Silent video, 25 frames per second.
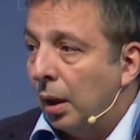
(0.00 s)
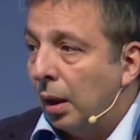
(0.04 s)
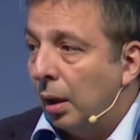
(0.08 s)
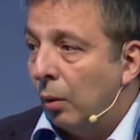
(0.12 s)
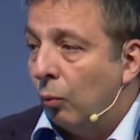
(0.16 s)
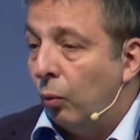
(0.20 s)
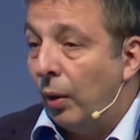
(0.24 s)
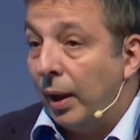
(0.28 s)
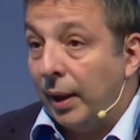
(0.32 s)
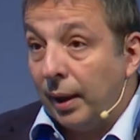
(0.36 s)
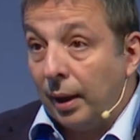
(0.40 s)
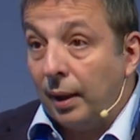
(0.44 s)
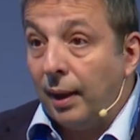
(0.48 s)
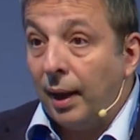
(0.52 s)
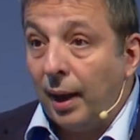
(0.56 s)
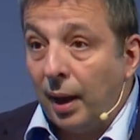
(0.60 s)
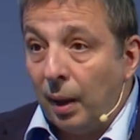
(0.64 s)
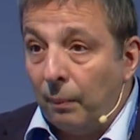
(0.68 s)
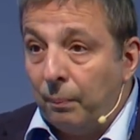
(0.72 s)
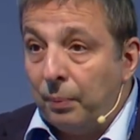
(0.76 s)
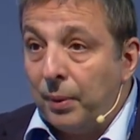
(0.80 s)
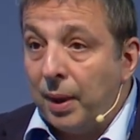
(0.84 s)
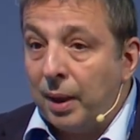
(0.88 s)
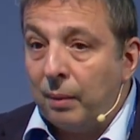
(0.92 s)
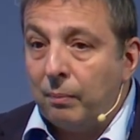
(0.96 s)
We can
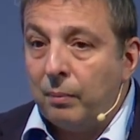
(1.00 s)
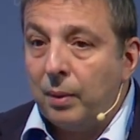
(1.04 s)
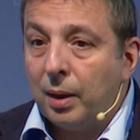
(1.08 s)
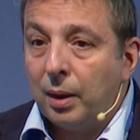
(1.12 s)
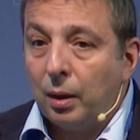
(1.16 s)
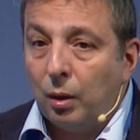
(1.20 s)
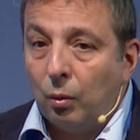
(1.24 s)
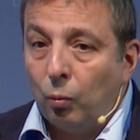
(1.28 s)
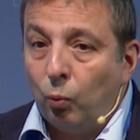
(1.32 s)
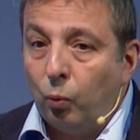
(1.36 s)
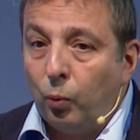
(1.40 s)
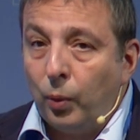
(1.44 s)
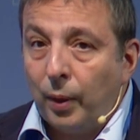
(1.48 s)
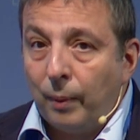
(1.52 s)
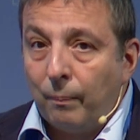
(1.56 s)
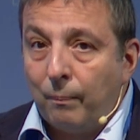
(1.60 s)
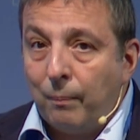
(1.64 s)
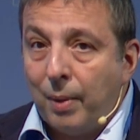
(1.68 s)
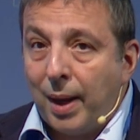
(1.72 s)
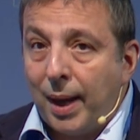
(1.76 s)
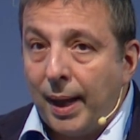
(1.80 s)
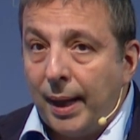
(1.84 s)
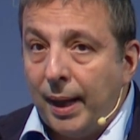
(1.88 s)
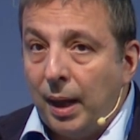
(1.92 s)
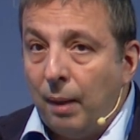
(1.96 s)
help them
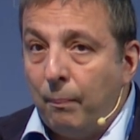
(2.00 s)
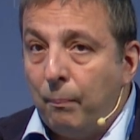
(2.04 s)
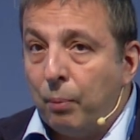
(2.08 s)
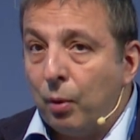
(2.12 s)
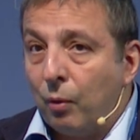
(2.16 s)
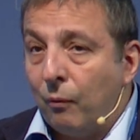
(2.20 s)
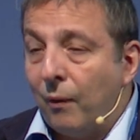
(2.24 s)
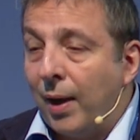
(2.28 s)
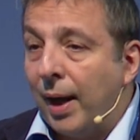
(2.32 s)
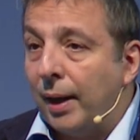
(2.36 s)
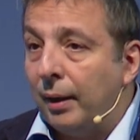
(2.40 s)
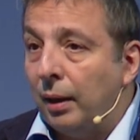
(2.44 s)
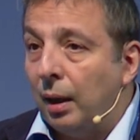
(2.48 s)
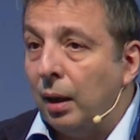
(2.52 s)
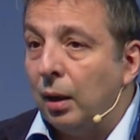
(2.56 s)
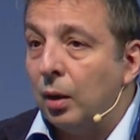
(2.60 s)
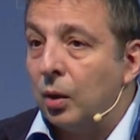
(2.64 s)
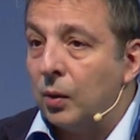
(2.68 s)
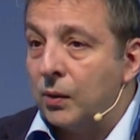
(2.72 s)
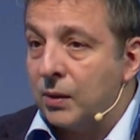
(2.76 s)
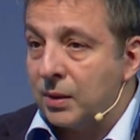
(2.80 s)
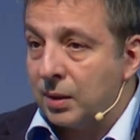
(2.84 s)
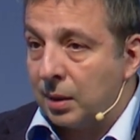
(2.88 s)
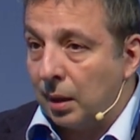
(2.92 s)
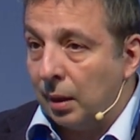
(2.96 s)
by providing
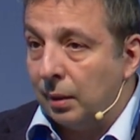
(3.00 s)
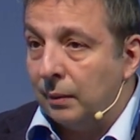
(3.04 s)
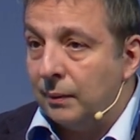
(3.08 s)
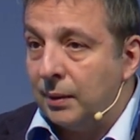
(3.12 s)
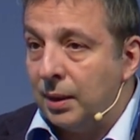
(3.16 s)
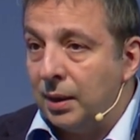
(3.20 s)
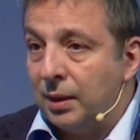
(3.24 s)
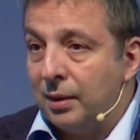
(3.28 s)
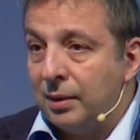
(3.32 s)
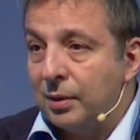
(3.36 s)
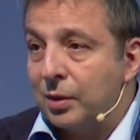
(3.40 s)
consulting,